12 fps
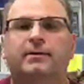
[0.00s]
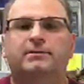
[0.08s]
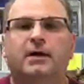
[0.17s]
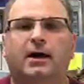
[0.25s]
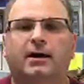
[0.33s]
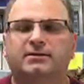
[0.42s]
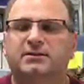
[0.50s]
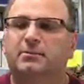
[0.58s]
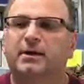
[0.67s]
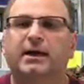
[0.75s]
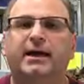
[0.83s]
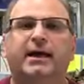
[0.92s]

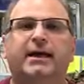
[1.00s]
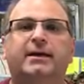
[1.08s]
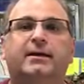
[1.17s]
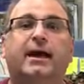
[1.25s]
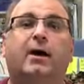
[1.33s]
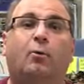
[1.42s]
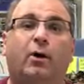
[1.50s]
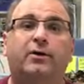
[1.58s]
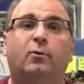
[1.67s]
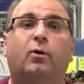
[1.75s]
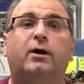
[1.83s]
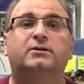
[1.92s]
To me, yeah,
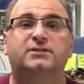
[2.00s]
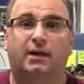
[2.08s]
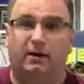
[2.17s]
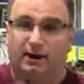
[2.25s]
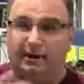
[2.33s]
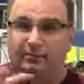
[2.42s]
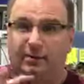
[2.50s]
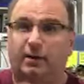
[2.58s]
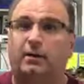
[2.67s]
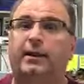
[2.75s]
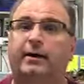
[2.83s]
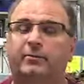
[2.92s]
1-to-1 scale. That
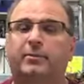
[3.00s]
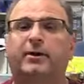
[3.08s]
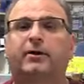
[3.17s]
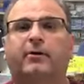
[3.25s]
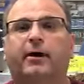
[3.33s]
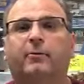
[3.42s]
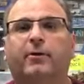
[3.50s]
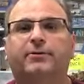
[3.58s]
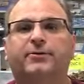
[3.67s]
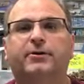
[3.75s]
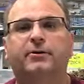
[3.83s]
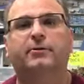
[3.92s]
would be a great
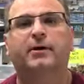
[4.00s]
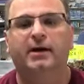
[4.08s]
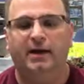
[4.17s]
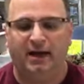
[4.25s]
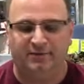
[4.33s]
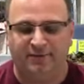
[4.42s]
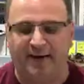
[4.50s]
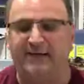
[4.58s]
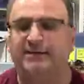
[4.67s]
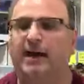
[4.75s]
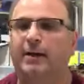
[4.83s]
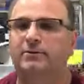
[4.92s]
one too. In
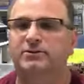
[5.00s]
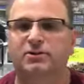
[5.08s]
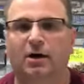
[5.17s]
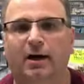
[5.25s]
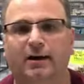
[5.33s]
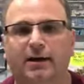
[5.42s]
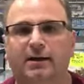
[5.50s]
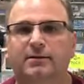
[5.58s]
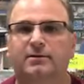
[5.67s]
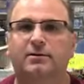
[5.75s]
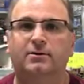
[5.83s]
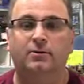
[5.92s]
fact, I was
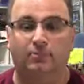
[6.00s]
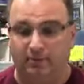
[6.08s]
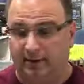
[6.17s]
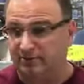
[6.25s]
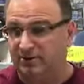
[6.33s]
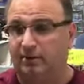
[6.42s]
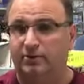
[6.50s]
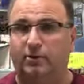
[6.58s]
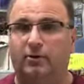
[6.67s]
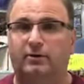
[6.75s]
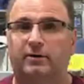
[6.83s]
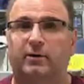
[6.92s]
talking to, when I was
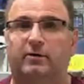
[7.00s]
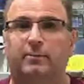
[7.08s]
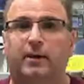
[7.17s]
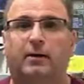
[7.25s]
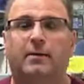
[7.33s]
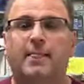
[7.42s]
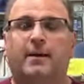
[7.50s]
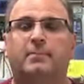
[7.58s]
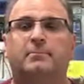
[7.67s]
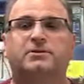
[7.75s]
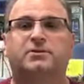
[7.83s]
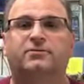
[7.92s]
telling you earlier about
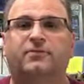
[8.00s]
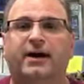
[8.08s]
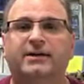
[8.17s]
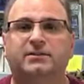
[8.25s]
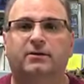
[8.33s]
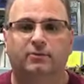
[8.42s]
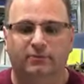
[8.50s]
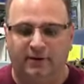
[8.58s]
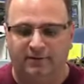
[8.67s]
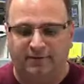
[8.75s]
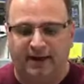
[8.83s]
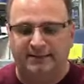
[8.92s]
Mr. Feist at
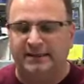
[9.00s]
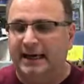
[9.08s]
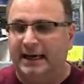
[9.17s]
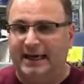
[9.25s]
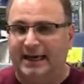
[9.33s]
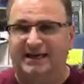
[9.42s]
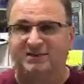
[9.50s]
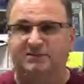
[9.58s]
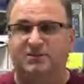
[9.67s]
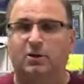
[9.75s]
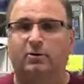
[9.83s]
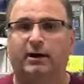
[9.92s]
Uwe Feist, he
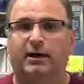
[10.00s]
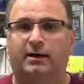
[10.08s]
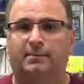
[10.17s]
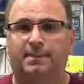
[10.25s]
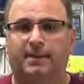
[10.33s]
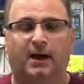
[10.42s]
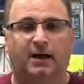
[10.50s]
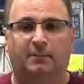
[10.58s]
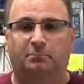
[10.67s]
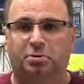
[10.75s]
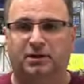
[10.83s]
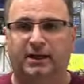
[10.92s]
is doing a
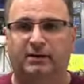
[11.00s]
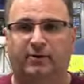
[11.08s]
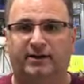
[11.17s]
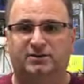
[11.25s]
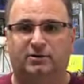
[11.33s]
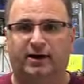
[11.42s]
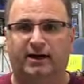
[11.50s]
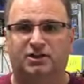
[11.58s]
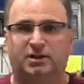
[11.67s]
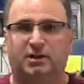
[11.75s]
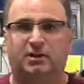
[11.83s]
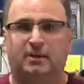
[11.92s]
complete
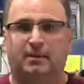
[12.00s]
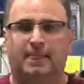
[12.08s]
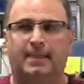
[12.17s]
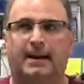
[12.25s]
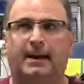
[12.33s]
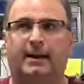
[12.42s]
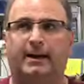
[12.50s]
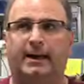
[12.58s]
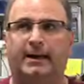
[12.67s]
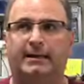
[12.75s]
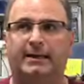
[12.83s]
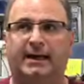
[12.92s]
restoration on
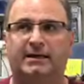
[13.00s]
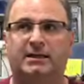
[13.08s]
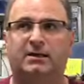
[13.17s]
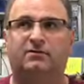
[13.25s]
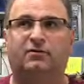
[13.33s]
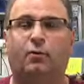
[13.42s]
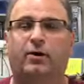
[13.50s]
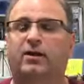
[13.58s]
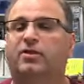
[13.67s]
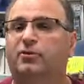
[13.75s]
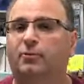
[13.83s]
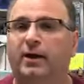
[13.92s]
a
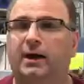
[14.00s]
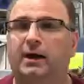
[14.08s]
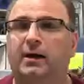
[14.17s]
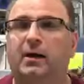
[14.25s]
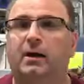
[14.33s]
1943